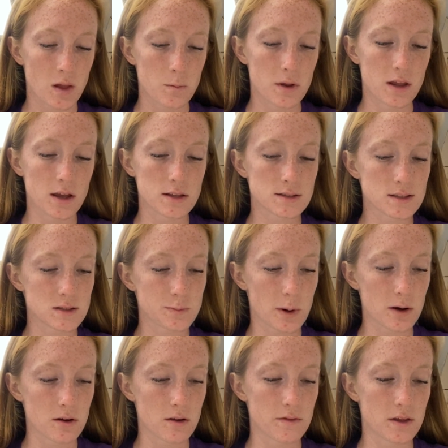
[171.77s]
Because this
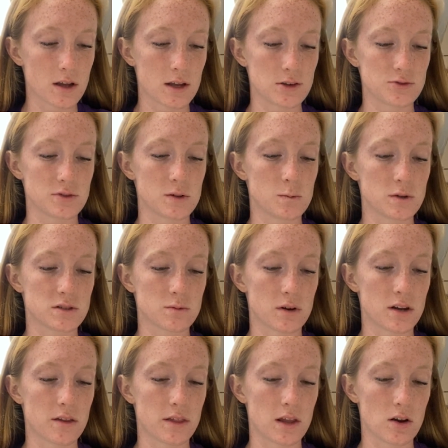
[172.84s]
part of the country was
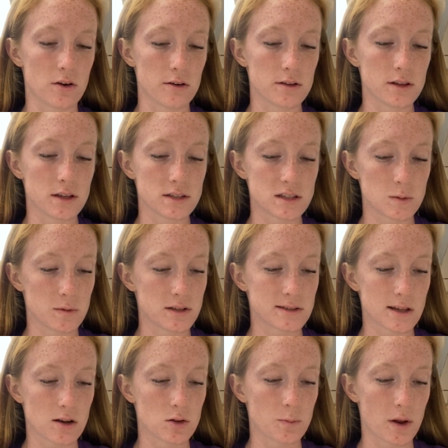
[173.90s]
one of the earliest to be
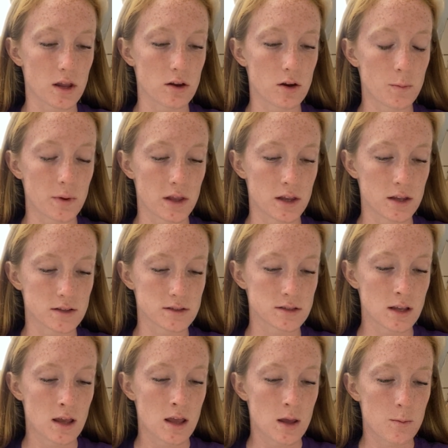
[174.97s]
settled by
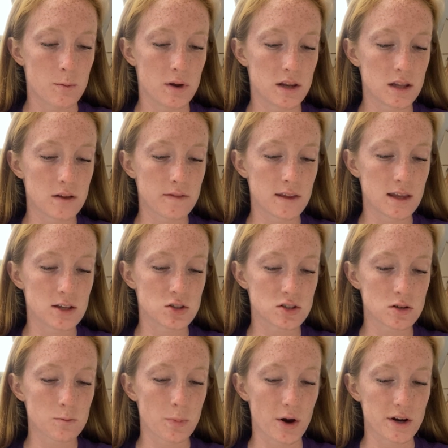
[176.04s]
Europeans, many of the
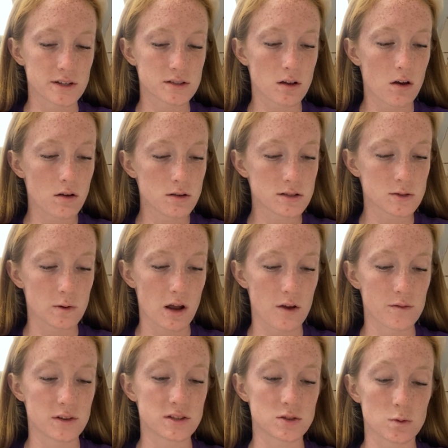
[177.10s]
eastern parks also
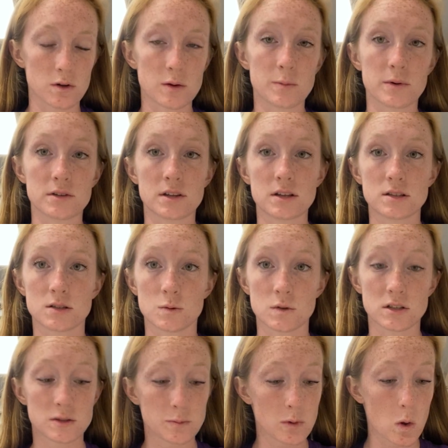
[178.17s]
have historic buildings to
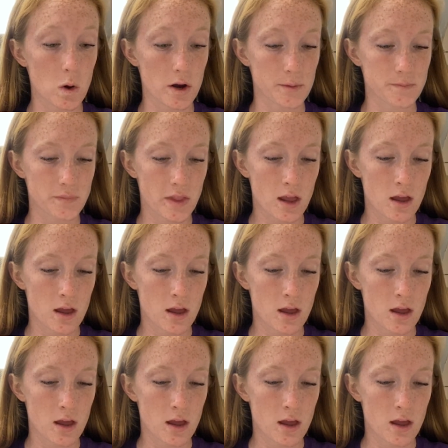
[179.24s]
explore.